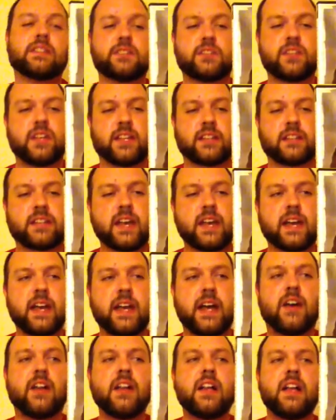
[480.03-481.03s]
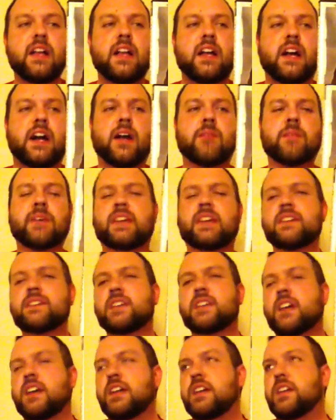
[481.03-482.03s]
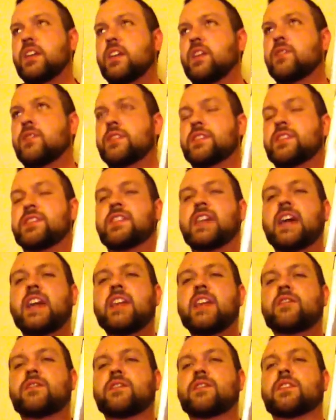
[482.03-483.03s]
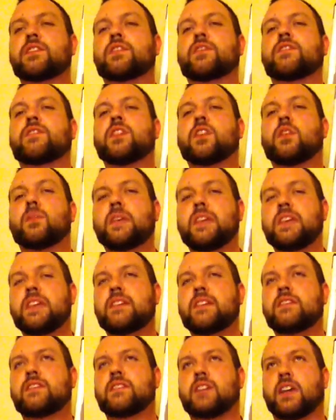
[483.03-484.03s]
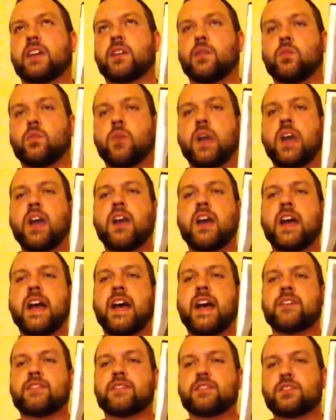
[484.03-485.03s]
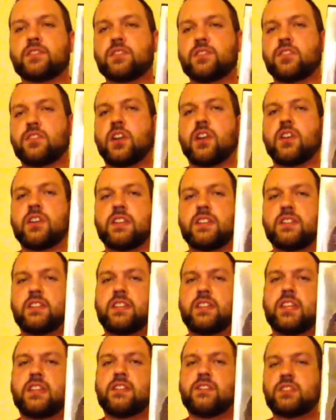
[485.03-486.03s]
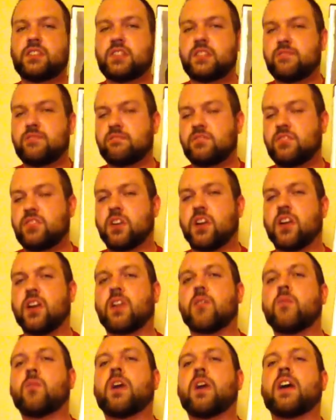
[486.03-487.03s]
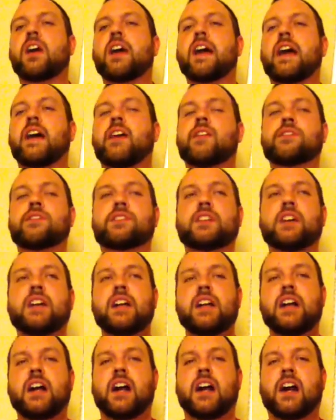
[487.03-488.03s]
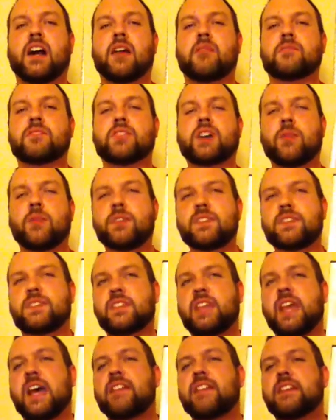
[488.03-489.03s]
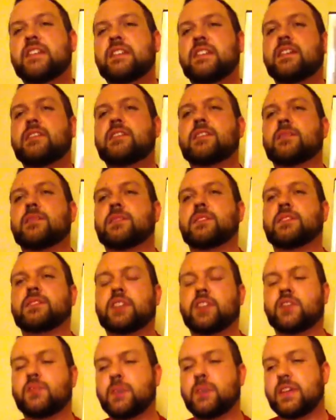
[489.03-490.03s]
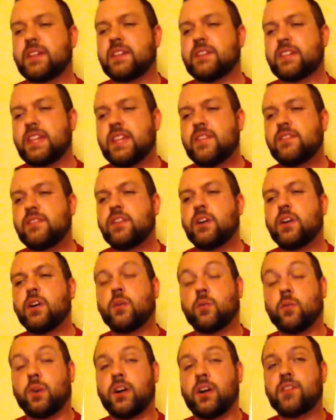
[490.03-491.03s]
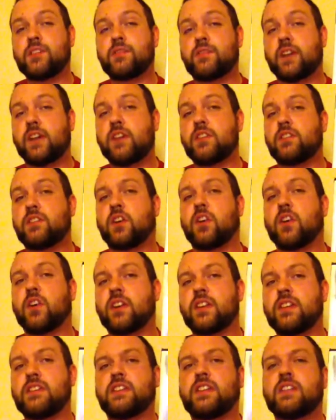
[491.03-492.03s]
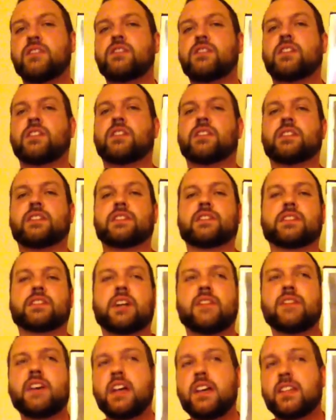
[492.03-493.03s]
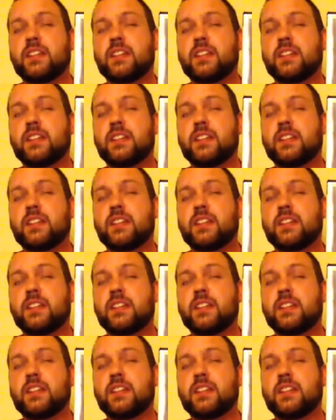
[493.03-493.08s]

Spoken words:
to check that out, because, you know, the setting for this film is like a warehouse. It's a dirty, dingy, dark warehouse, so I want to see how they did some of the stuff, because even though it was very dark and dingy and all this stuff,